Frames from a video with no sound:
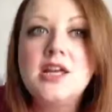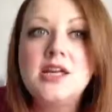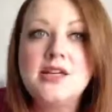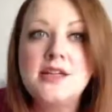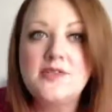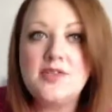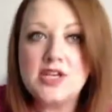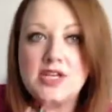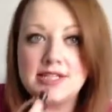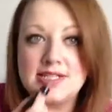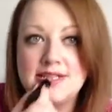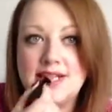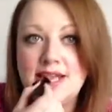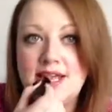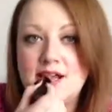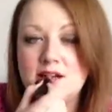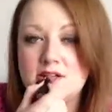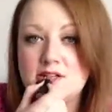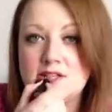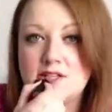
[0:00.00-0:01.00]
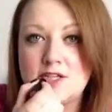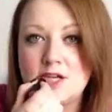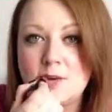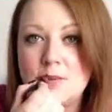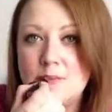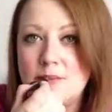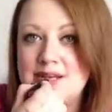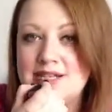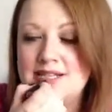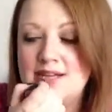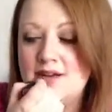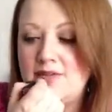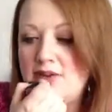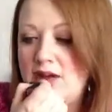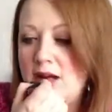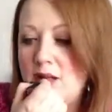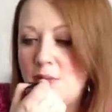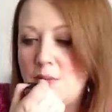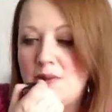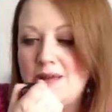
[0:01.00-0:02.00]
If you can see it, I'll just top myself
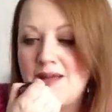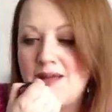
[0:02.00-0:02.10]
up.